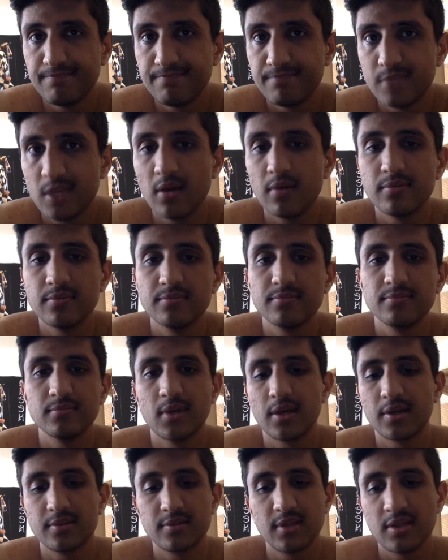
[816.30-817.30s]
Yeah,
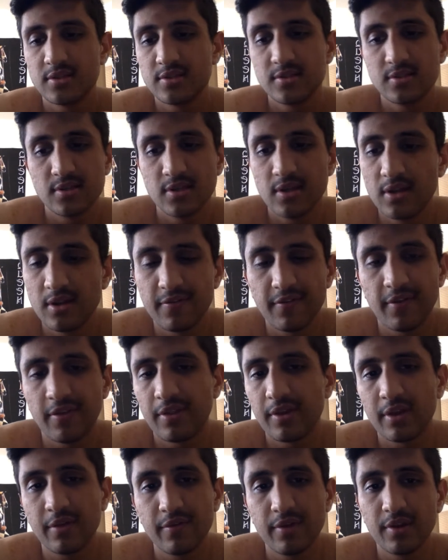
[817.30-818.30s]
that's it. If I
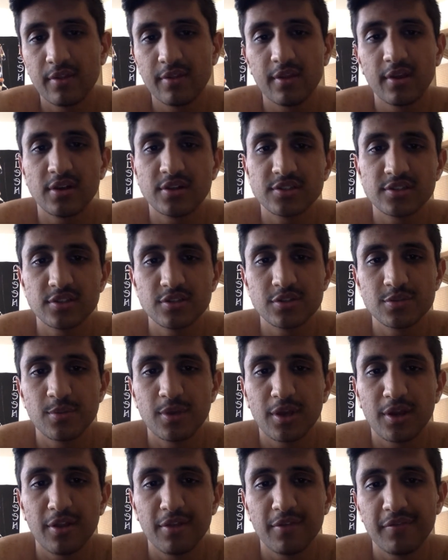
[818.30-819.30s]
think of anything else, I'll just
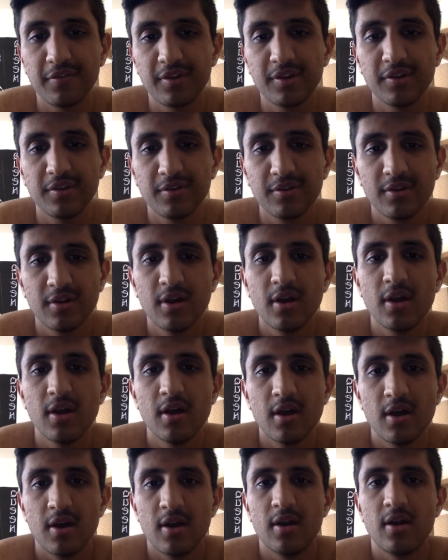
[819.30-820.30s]
make another video.
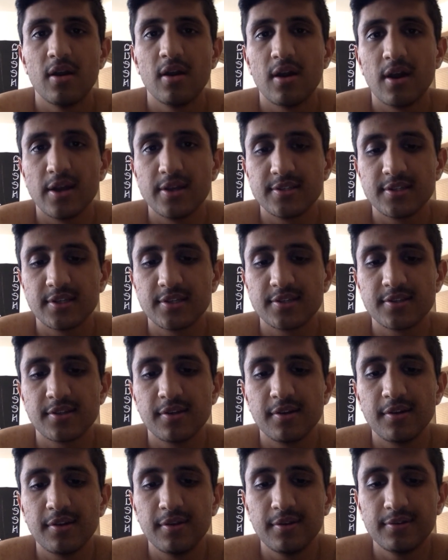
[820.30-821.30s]
Alright, see you guys
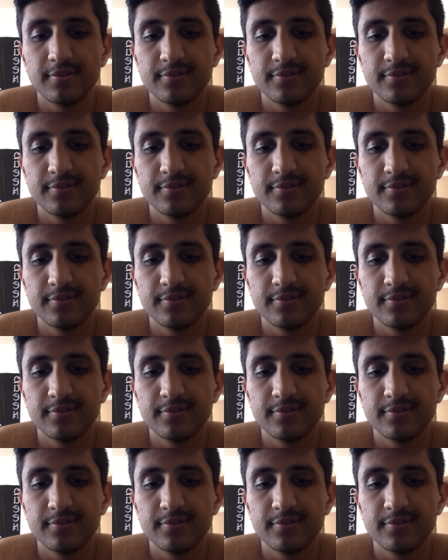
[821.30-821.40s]
later.